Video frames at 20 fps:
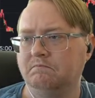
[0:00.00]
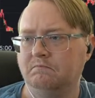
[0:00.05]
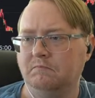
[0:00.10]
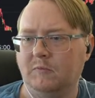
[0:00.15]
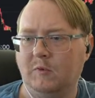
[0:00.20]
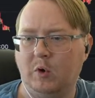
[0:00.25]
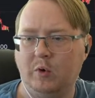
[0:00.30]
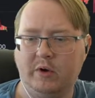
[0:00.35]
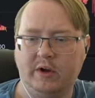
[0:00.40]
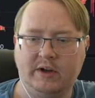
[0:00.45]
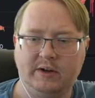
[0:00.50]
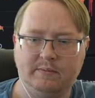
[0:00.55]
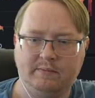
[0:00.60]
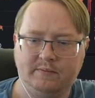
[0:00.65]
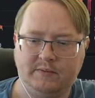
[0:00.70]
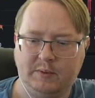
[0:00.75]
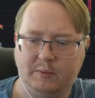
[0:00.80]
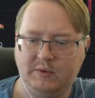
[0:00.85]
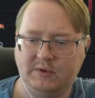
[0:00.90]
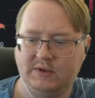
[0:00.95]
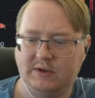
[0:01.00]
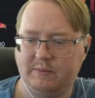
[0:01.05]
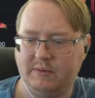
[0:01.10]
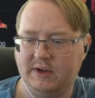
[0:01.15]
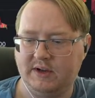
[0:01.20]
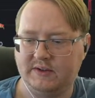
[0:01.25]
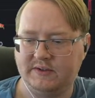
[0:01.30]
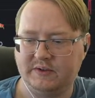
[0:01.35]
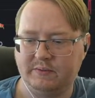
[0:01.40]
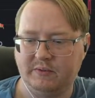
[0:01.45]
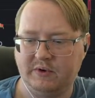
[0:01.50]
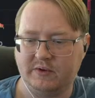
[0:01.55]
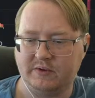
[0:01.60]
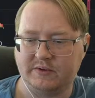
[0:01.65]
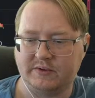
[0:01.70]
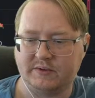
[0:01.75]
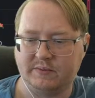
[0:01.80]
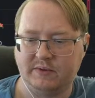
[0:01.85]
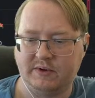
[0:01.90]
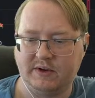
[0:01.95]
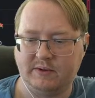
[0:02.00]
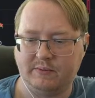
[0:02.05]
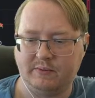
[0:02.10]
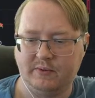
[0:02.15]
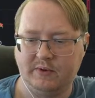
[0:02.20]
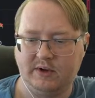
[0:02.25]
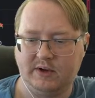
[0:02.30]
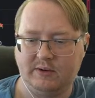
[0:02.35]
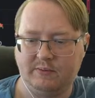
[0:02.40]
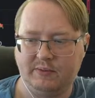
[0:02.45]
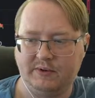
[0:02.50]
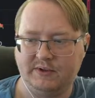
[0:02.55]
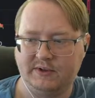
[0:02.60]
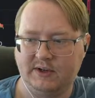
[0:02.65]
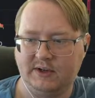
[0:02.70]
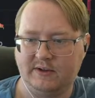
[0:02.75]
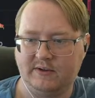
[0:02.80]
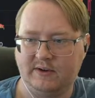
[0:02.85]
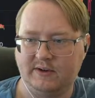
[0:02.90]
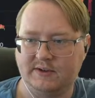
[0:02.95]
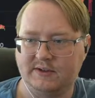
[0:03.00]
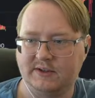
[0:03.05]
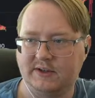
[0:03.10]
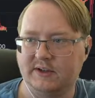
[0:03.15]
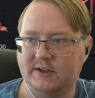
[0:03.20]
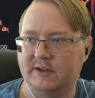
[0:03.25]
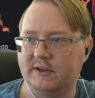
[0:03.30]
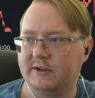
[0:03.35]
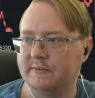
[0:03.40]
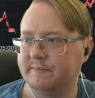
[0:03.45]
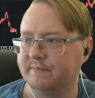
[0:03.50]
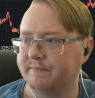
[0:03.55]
Okay, let me start making some notes. We got to put together a ticket here.